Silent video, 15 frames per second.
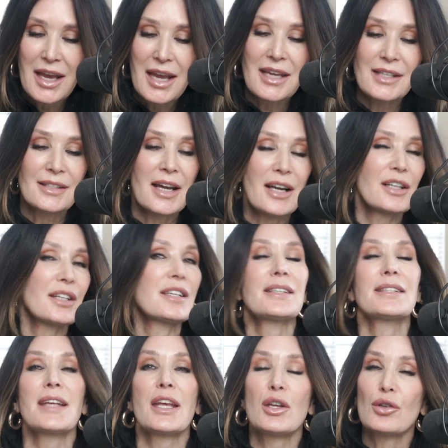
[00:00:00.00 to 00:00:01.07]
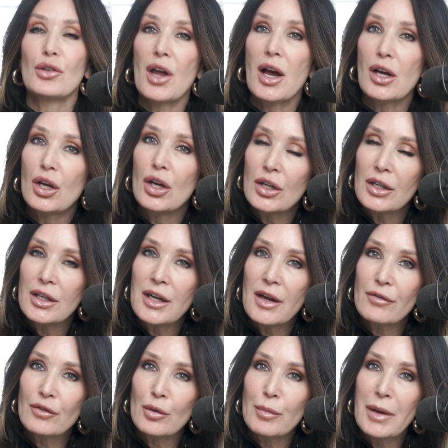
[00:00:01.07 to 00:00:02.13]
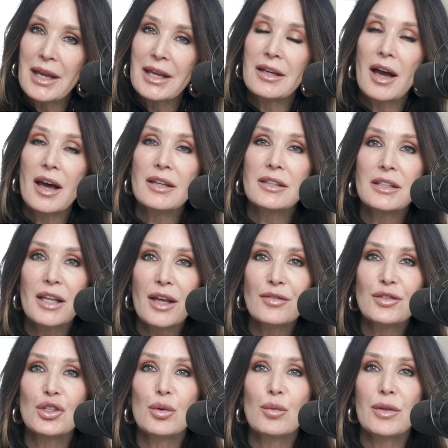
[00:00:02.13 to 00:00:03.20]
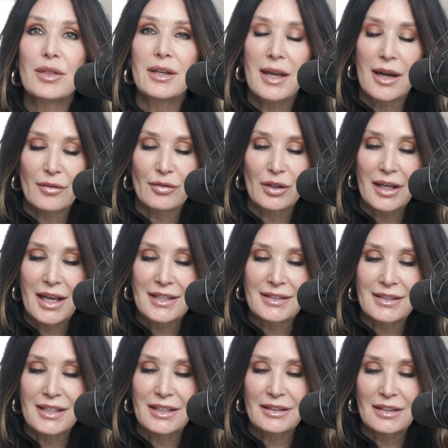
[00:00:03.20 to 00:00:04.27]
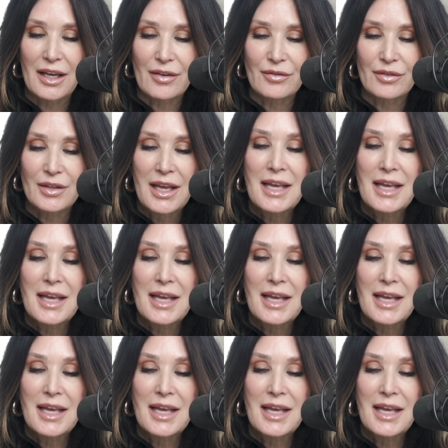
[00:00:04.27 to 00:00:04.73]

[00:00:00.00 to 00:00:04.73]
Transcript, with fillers: He's not going to say you're not good enough for me. God loves you with an everlasting love.